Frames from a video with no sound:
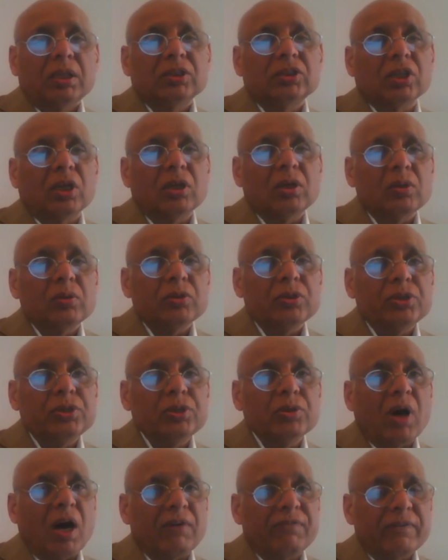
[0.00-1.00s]
So
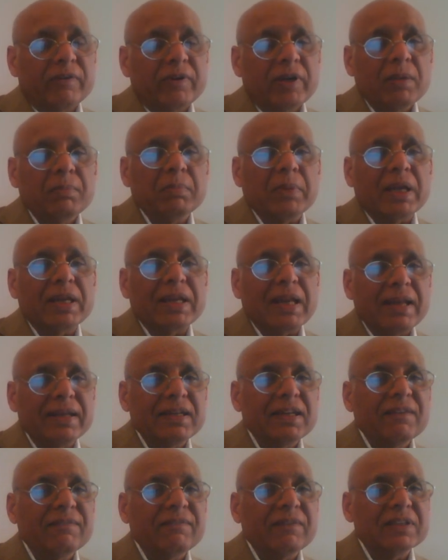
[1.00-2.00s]
you offer him
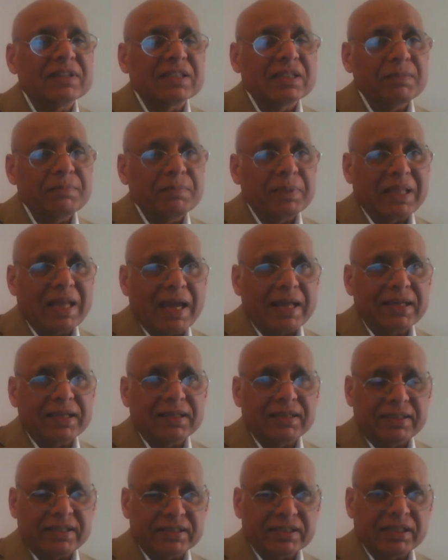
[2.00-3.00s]
attentive and
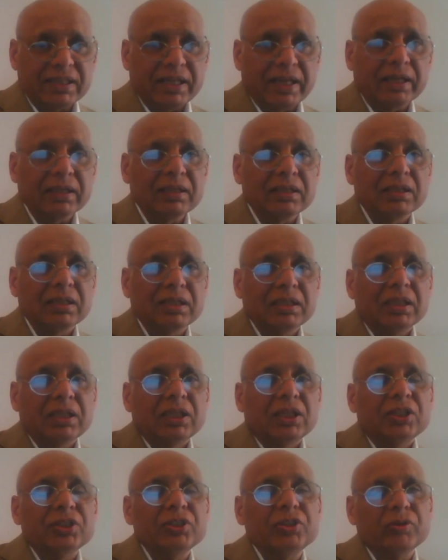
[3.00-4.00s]
sympathetic listening.
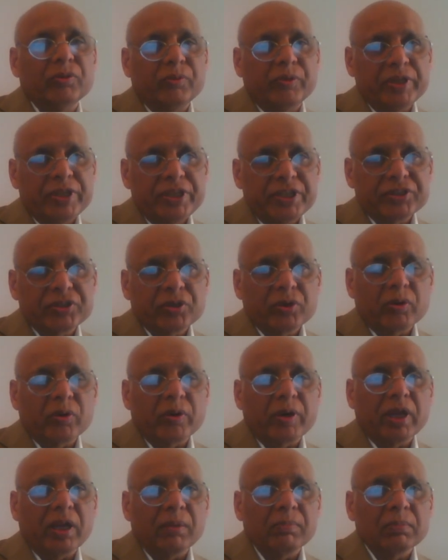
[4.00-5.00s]
You
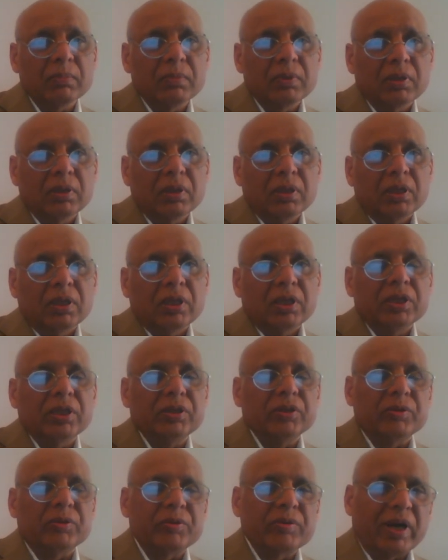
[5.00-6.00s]
reassure him.
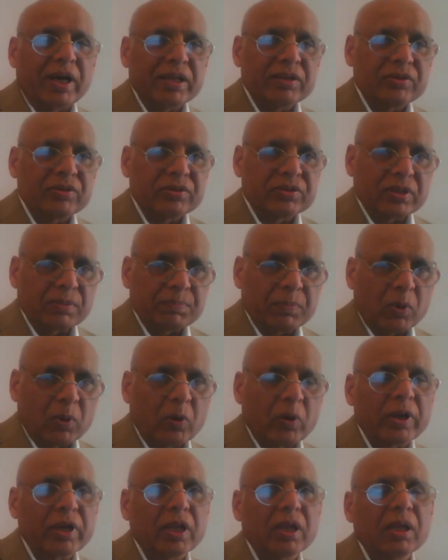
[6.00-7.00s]
You try to
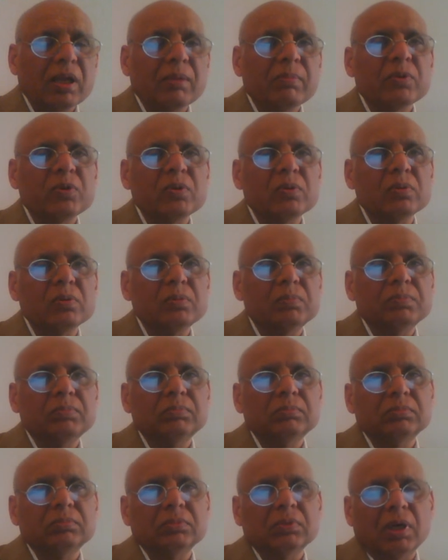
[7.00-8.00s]
support him. You
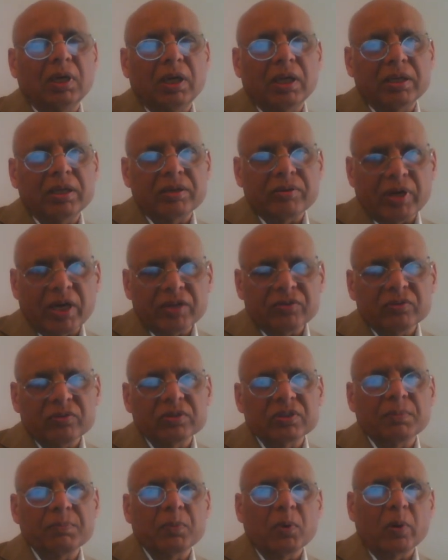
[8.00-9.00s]
try to
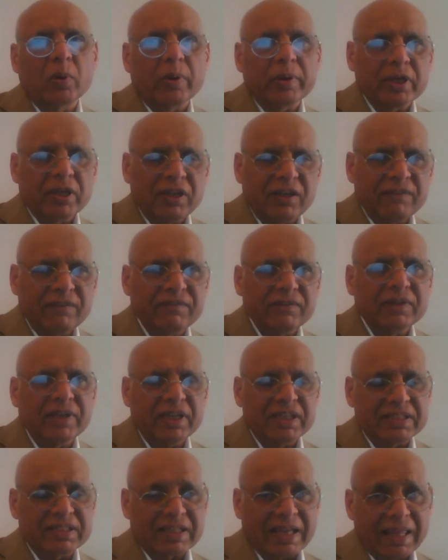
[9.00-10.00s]
support
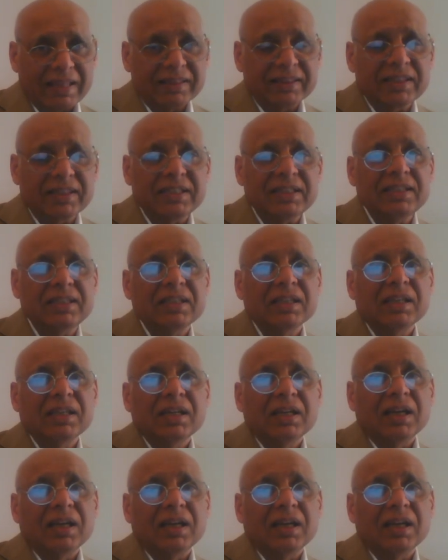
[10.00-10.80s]
his healthy